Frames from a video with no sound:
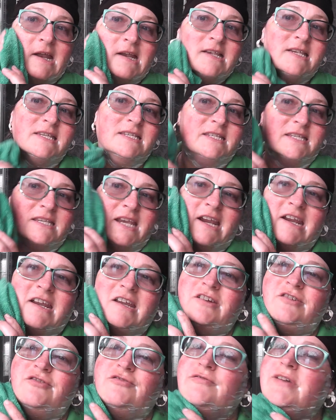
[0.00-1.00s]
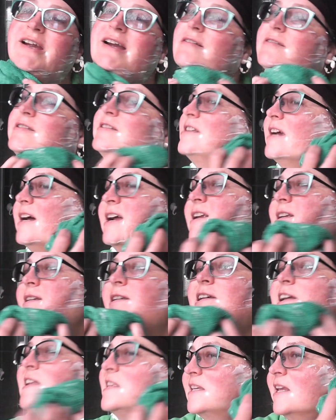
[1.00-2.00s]
Second round
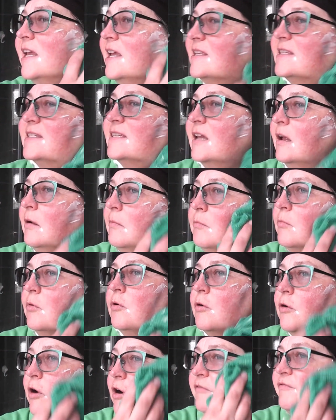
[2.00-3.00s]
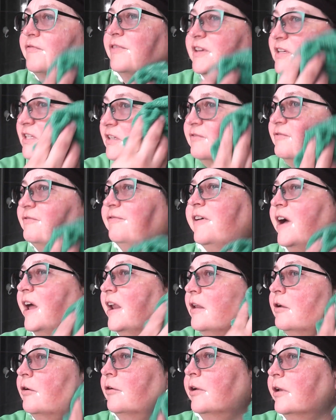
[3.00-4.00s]
done. Let's get some more of this
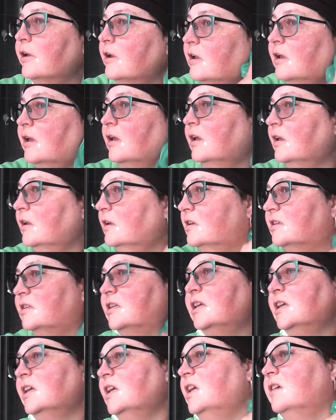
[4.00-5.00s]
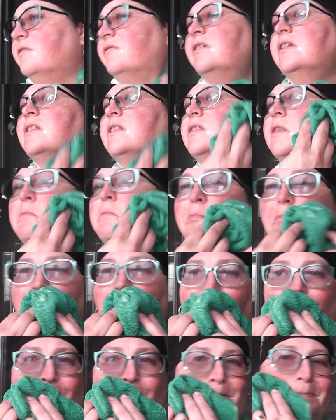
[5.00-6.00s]
fun on. See, even at the
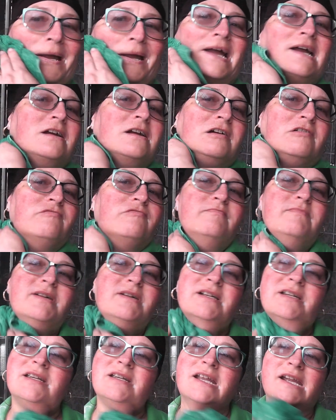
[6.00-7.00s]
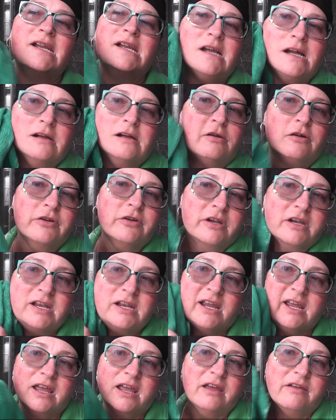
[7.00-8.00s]
back of my neck, I got
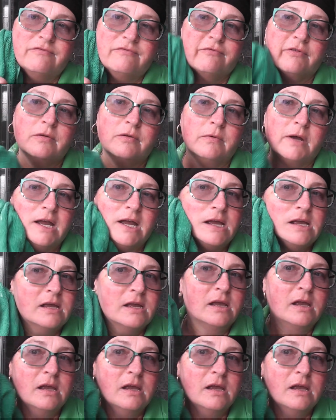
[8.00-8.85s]
it everywhere.